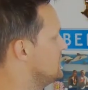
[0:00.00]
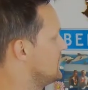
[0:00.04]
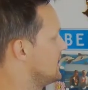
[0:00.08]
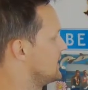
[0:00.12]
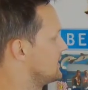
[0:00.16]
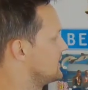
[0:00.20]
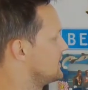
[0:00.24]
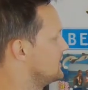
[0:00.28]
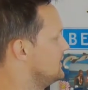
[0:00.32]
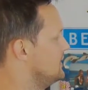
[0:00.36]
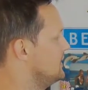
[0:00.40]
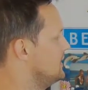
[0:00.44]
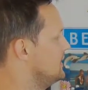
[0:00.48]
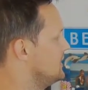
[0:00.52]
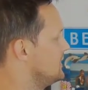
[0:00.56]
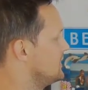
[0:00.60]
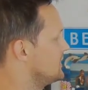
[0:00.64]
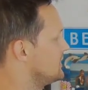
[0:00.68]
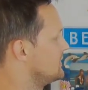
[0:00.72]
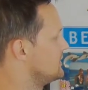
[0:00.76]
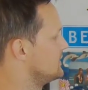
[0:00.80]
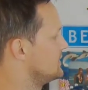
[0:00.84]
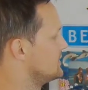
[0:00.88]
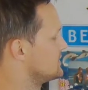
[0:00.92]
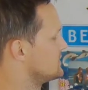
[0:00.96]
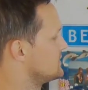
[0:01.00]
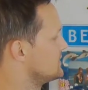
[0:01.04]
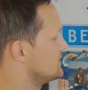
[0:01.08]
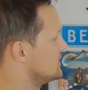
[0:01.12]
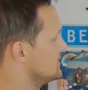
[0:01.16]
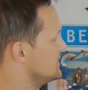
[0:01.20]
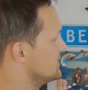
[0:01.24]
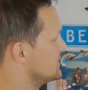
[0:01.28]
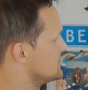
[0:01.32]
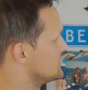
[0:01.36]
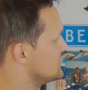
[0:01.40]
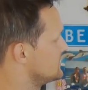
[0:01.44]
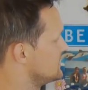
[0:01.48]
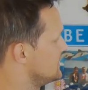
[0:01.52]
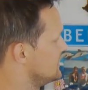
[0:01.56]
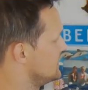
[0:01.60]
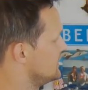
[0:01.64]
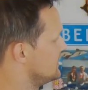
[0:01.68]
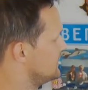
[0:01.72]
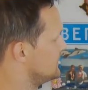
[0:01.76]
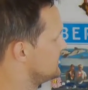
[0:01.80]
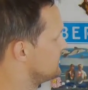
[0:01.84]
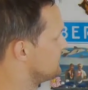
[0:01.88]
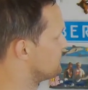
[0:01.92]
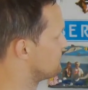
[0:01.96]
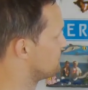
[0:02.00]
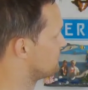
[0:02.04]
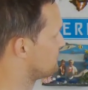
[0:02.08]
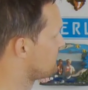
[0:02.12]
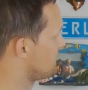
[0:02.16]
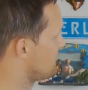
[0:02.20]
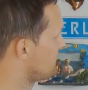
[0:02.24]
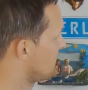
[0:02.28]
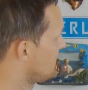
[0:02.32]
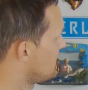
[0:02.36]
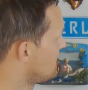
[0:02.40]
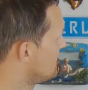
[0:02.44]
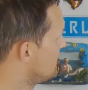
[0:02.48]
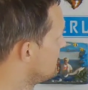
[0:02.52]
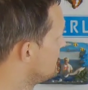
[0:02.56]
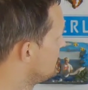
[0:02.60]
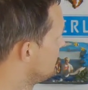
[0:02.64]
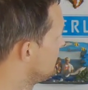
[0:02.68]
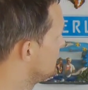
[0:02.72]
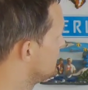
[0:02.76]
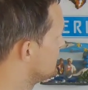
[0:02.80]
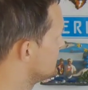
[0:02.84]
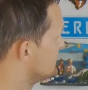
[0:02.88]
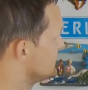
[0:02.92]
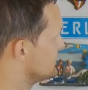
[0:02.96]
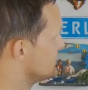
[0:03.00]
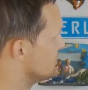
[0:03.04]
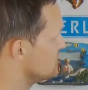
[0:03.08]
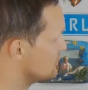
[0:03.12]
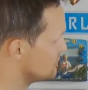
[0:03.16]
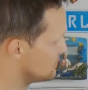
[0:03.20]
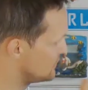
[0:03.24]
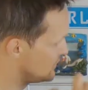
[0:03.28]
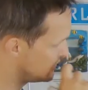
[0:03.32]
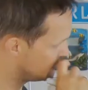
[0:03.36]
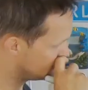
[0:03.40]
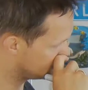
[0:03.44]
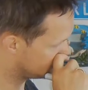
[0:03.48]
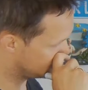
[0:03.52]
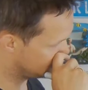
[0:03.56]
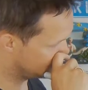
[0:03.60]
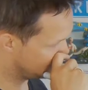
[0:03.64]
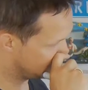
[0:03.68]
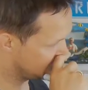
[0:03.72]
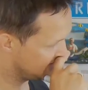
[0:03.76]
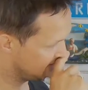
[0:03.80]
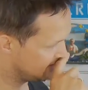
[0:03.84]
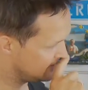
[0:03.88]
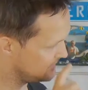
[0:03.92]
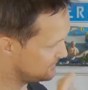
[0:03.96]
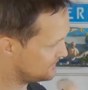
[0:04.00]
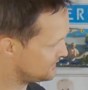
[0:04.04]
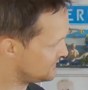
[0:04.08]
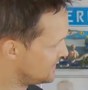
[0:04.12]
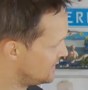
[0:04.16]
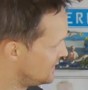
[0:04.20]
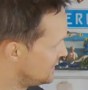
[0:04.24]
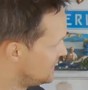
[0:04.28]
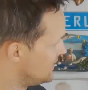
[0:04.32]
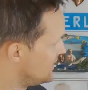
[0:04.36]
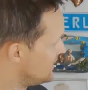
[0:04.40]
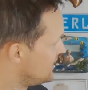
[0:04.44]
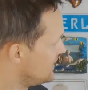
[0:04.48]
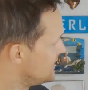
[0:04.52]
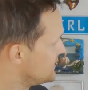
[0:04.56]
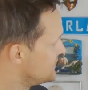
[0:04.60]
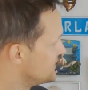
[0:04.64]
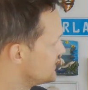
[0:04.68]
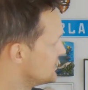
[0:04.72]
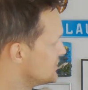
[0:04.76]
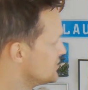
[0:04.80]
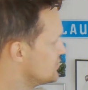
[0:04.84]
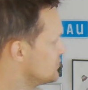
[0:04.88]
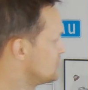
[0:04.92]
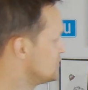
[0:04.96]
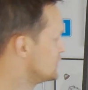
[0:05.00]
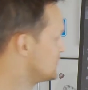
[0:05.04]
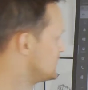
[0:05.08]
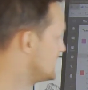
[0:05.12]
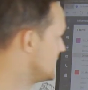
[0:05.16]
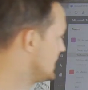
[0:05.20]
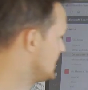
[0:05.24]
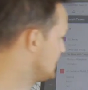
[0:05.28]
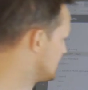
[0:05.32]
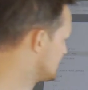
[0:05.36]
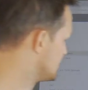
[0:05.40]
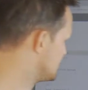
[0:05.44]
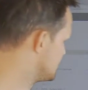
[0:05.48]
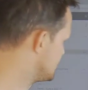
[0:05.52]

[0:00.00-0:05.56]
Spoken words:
that this is, there's a new post in there. And then you would be able